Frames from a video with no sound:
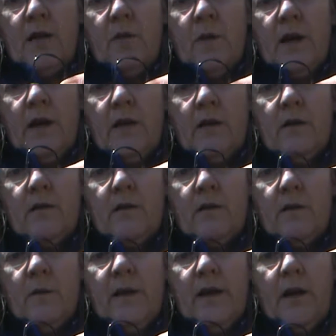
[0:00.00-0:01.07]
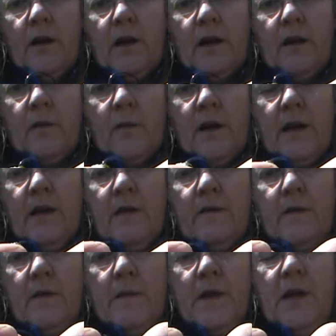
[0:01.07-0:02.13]
way, or the weed guard out of the way
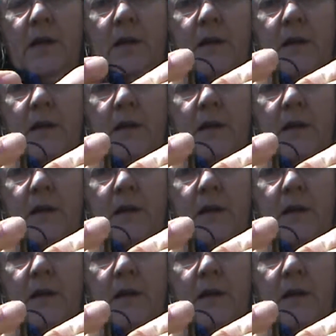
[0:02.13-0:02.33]
for a minute.